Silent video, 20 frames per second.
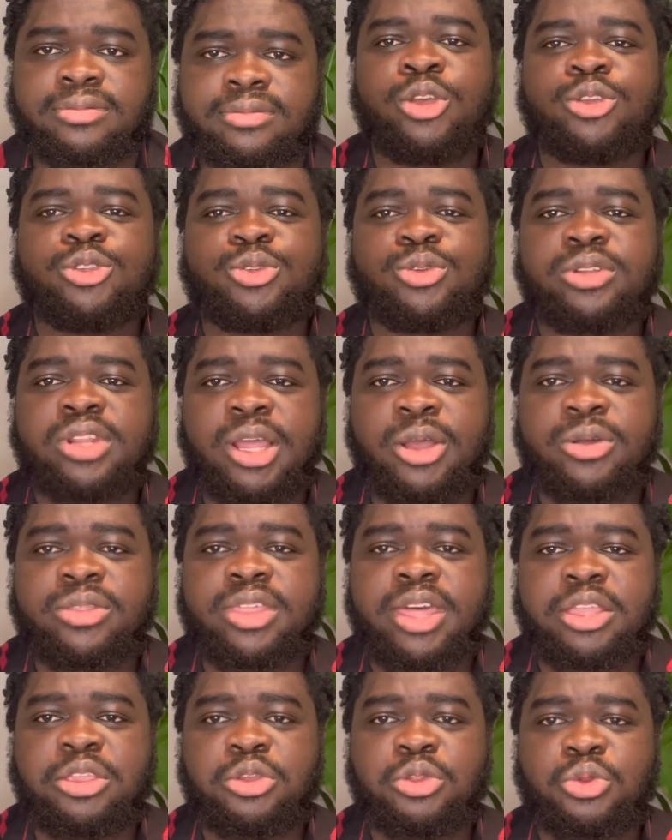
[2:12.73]
So now
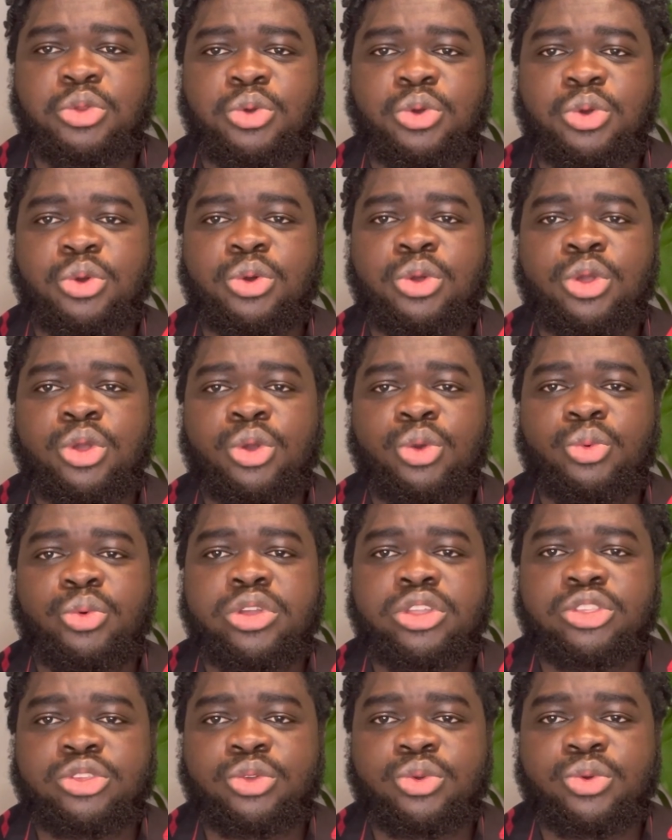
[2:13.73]
that you know
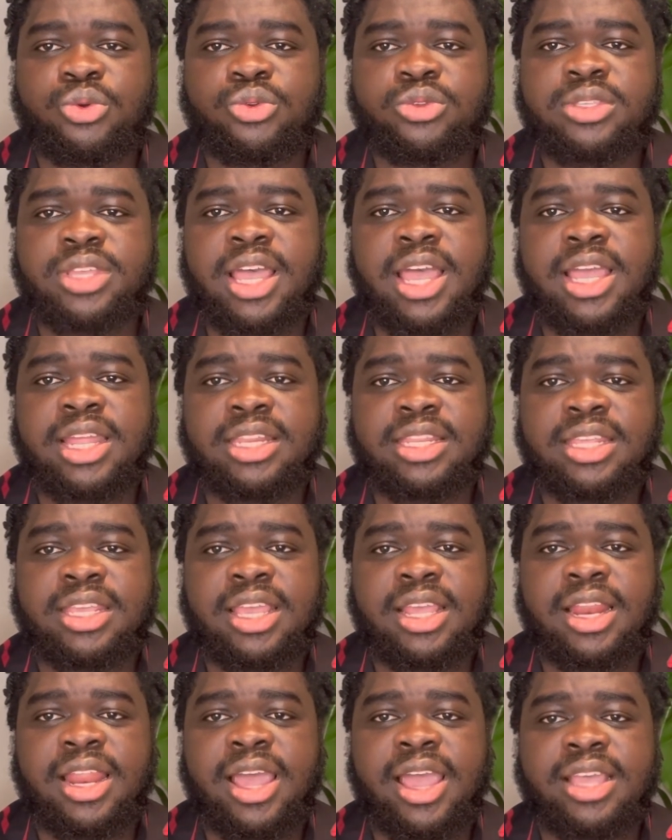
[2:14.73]
which schools are
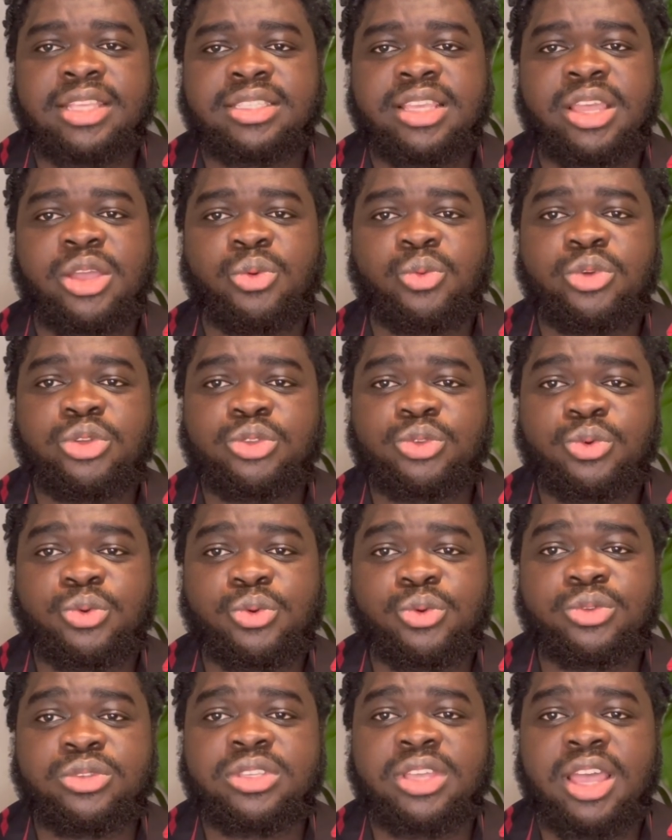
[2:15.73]
DLIs and which
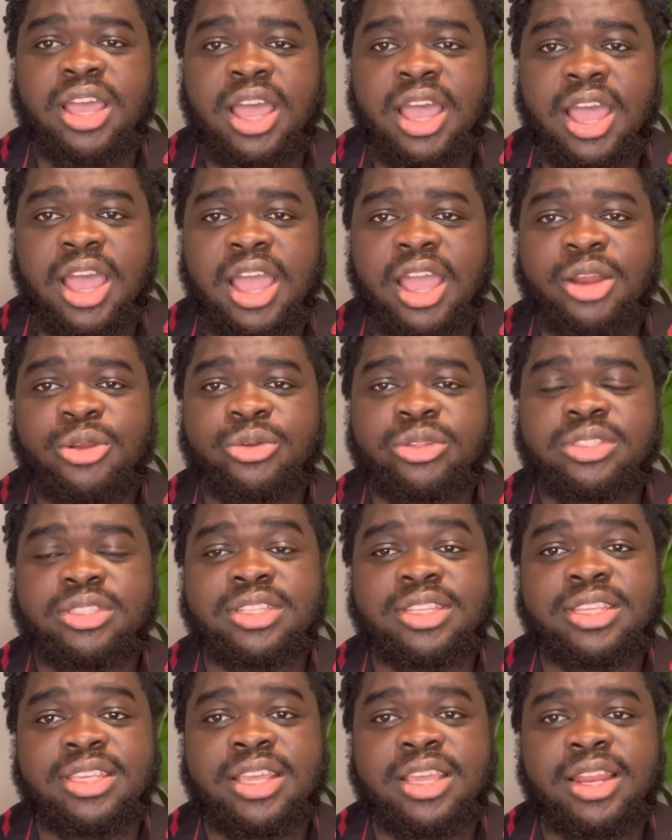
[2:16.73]
schools are not
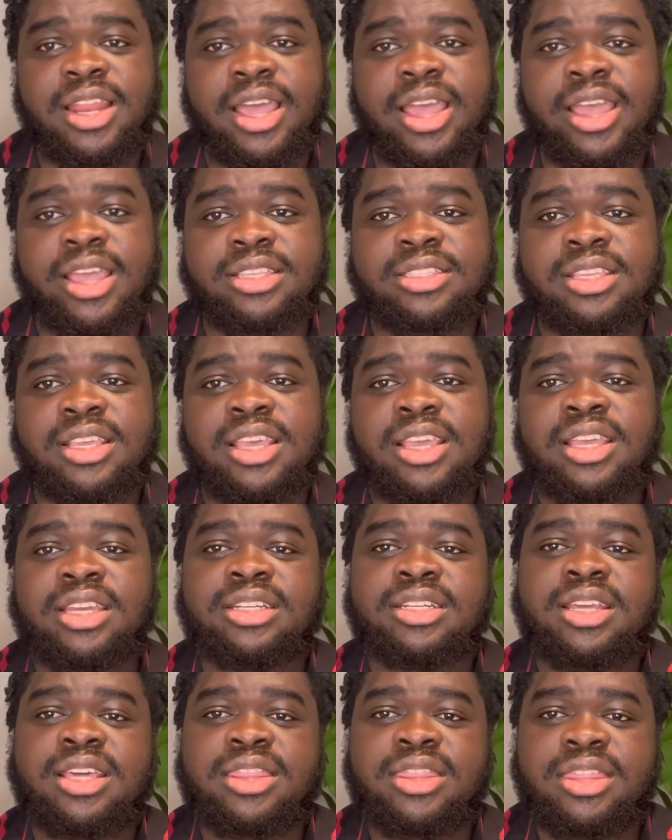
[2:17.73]
DLIs,
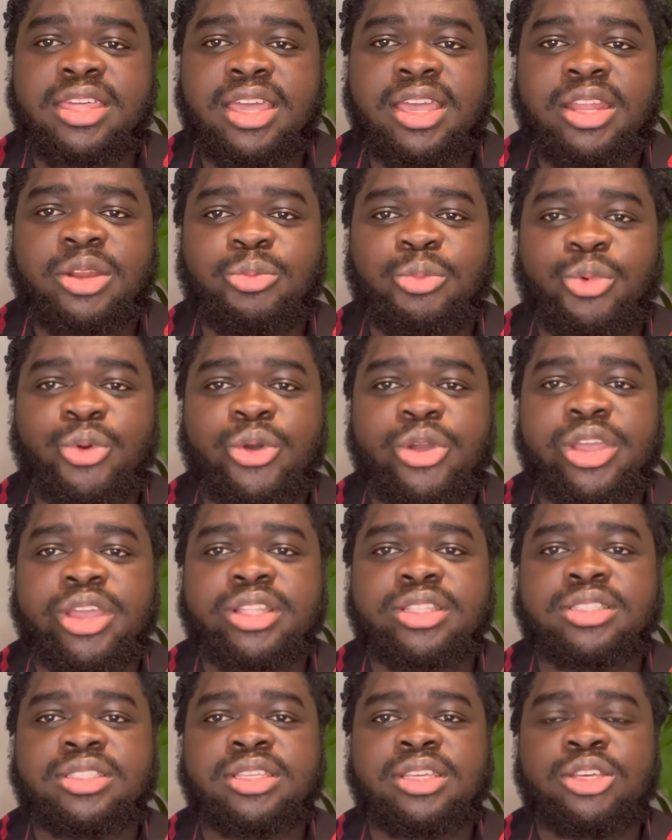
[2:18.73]
the third
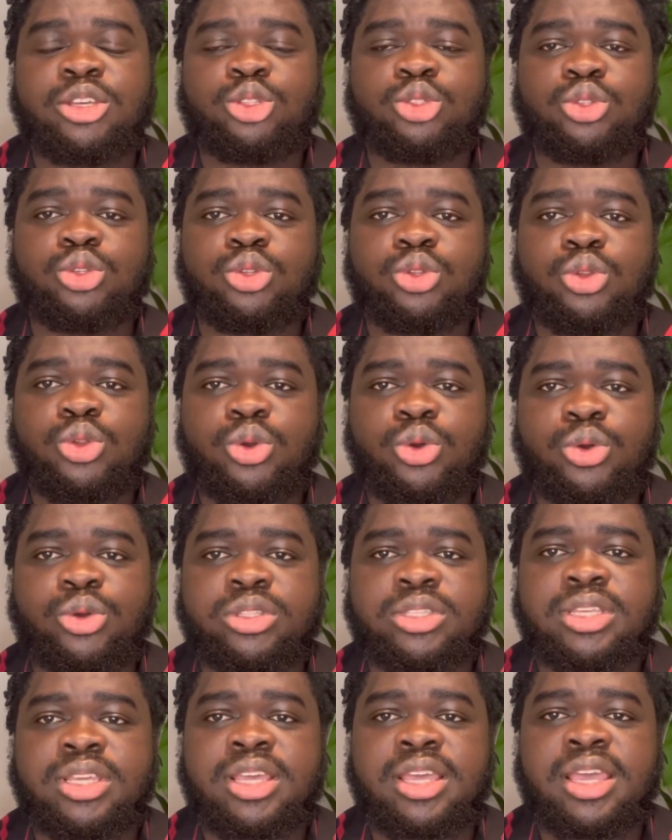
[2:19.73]
point to
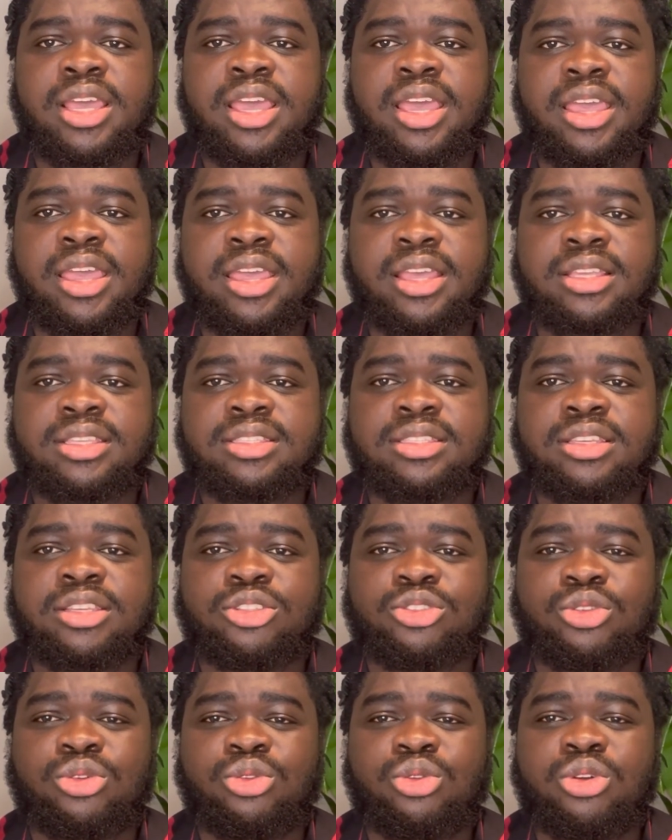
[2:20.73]
note is
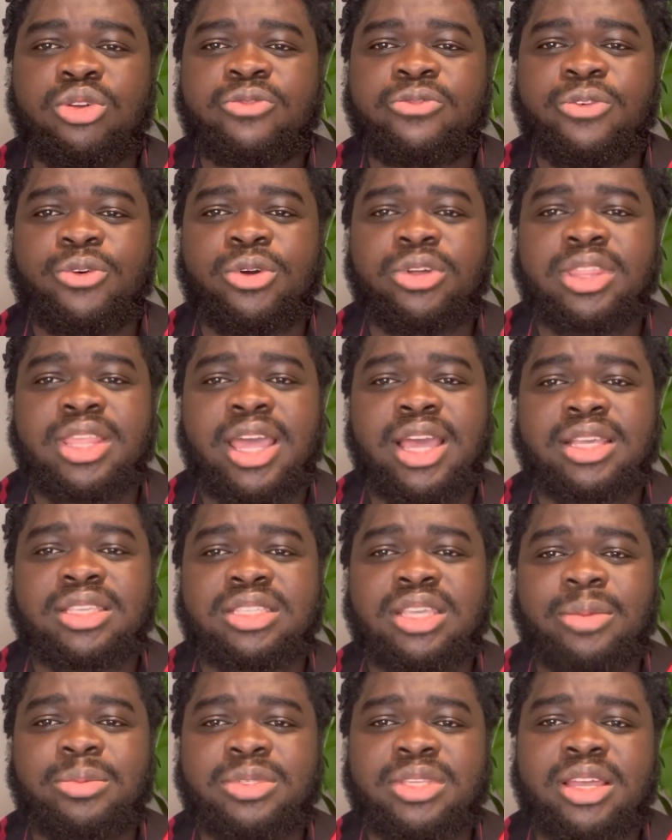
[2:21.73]
to look for the
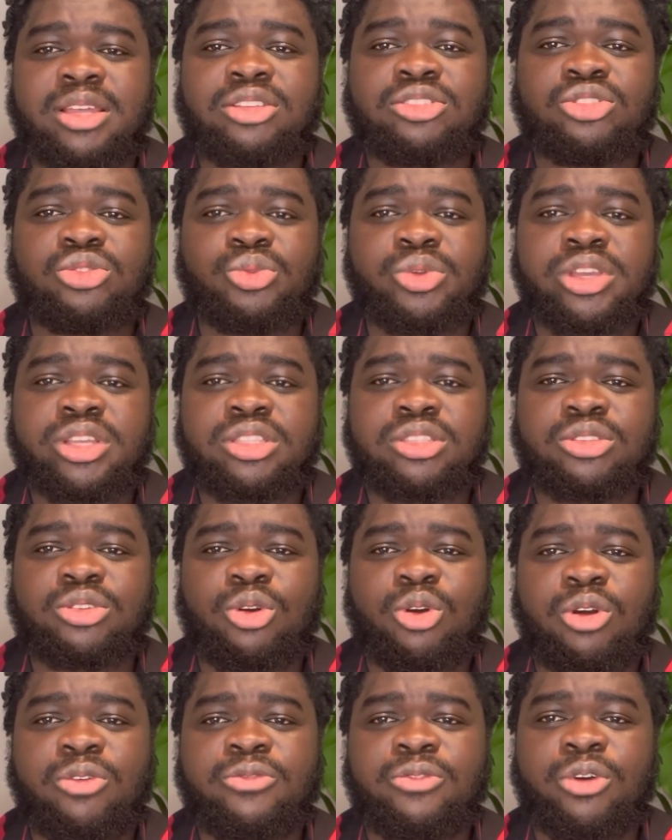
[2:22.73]
acceptance rates
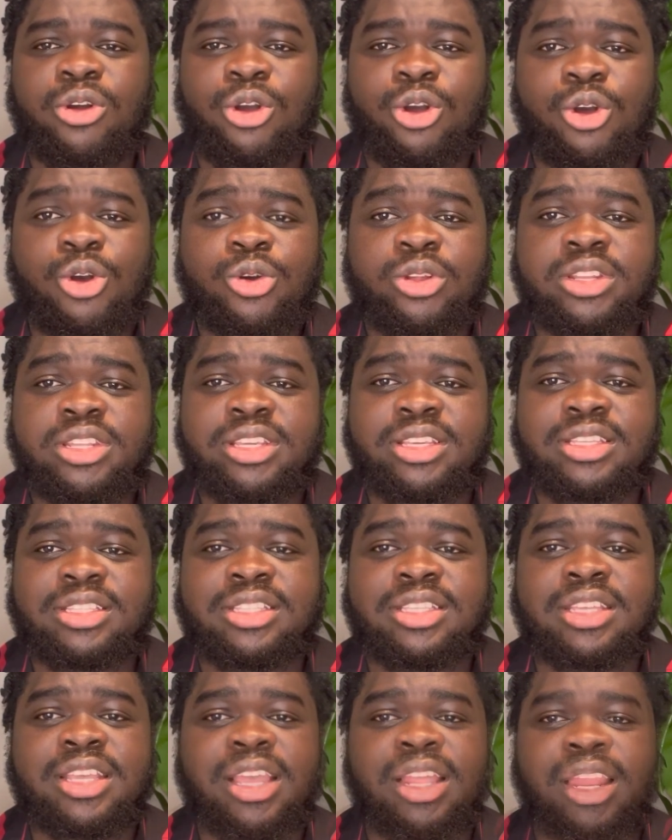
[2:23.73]
of all these
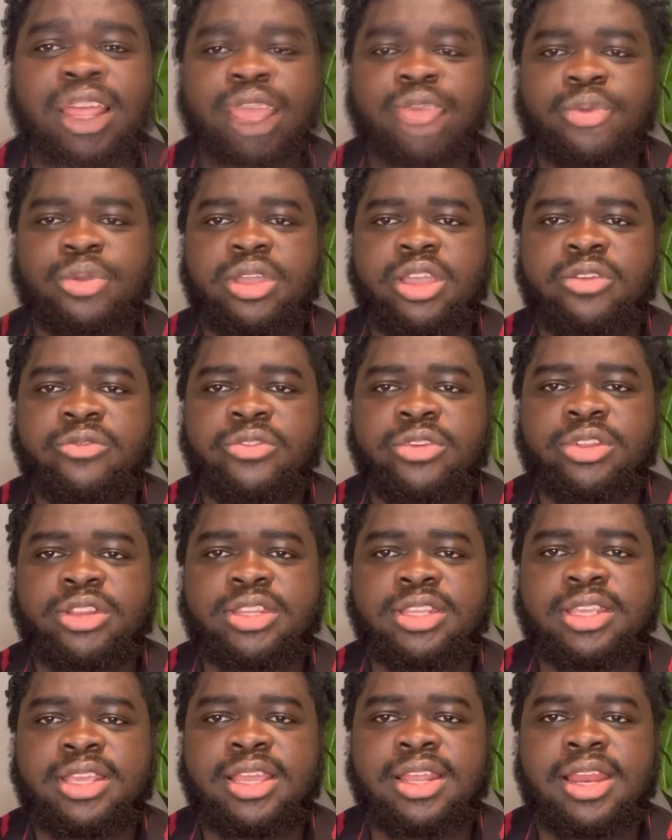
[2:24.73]
DLIs. So every
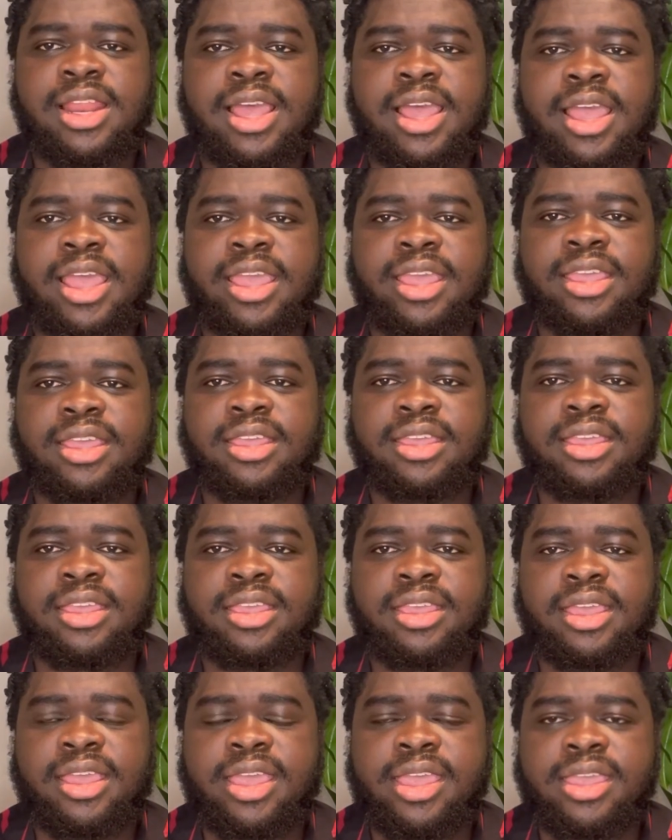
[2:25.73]
DLI
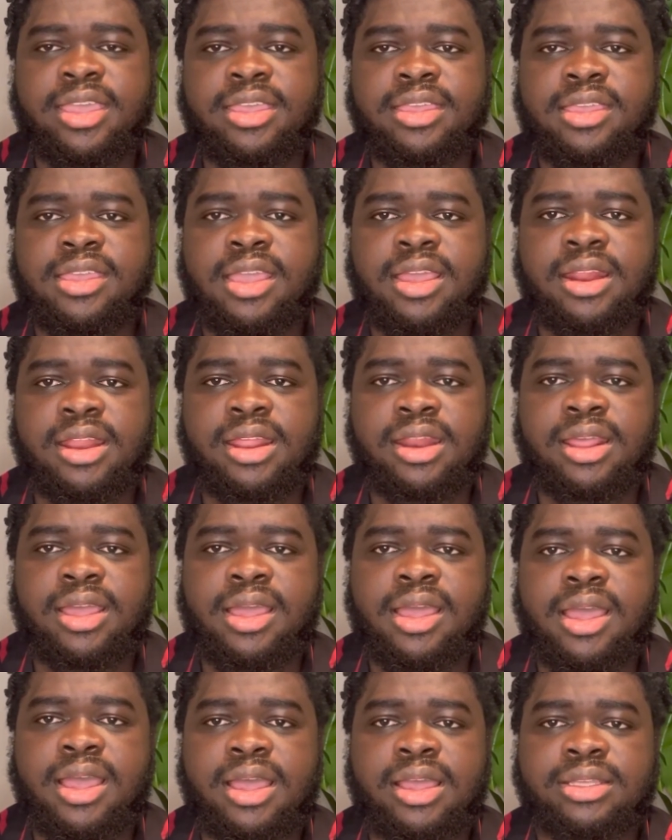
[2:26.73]
here in
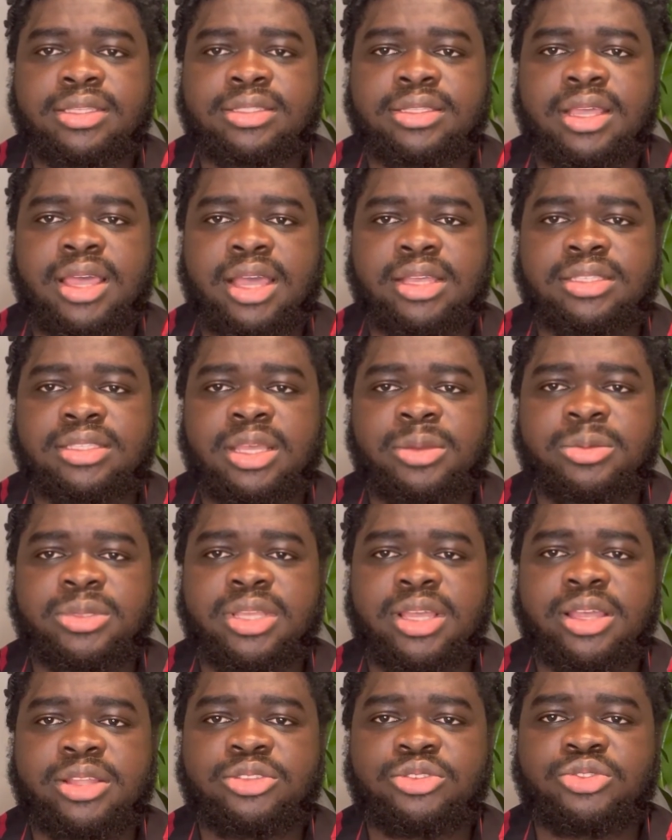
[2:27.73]
Canada has
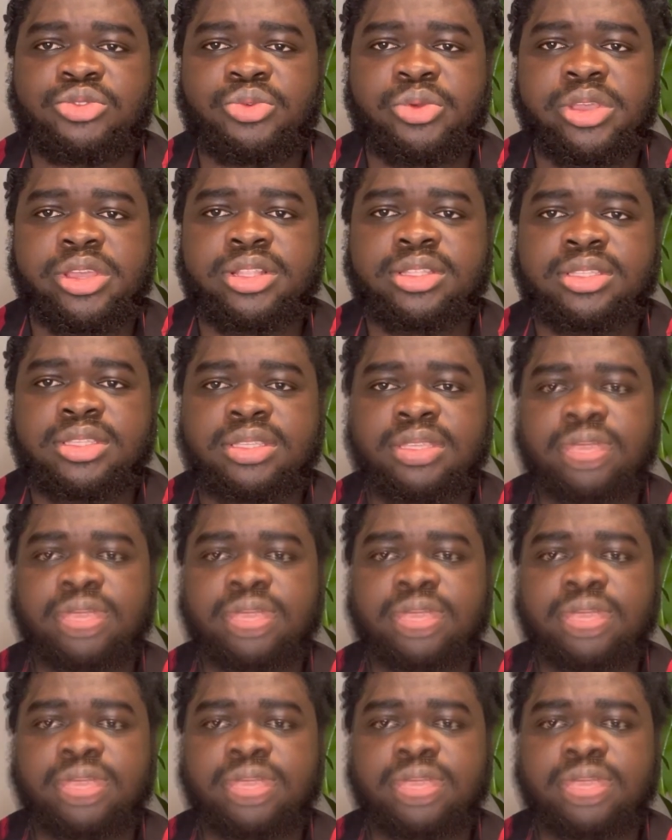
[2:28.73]
acceptance rates.